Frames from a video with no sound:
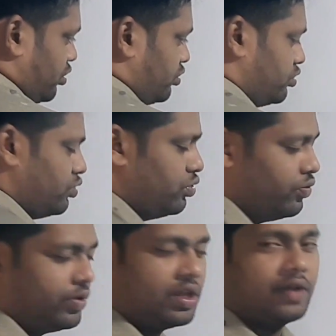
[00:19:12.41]
so
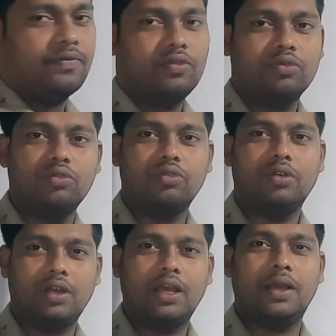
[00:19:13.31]
we have
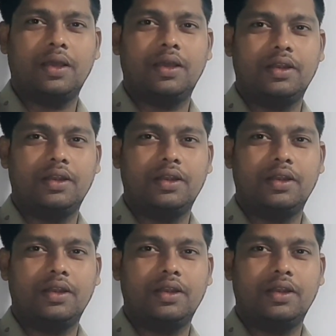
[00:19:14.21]
to